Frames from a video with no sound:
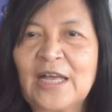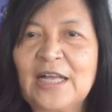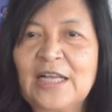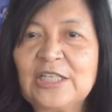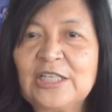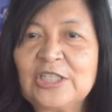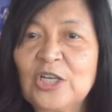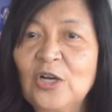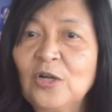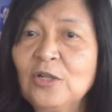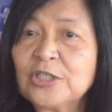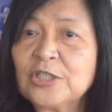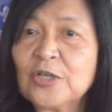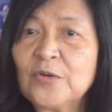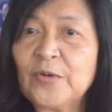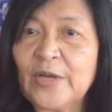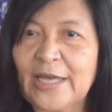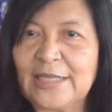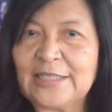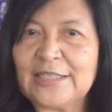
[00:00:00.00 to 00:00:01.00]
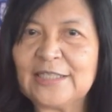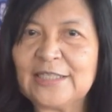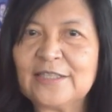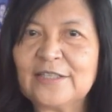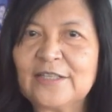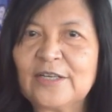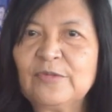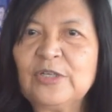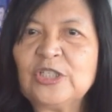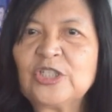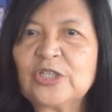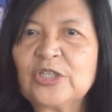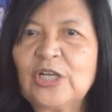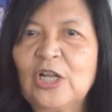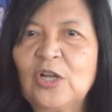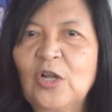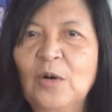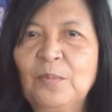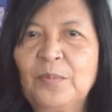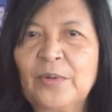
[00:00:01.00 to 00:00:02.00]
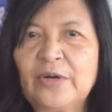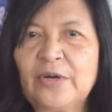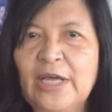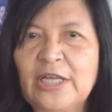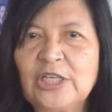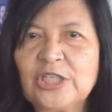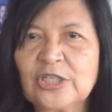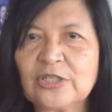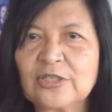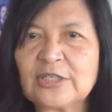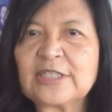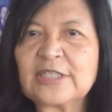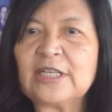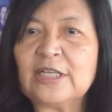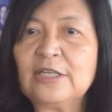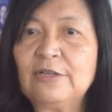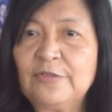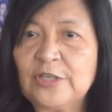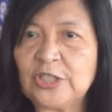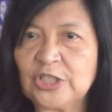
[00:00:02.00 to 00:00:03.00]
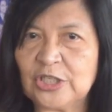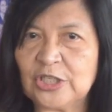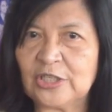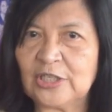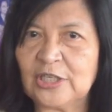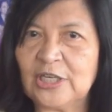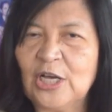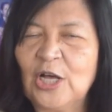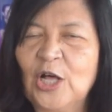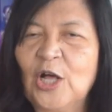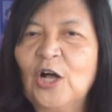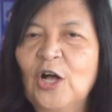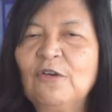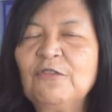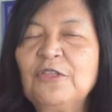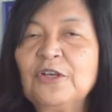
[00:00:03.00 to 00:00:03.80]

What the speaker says: She also headed the Regional Operations Division of the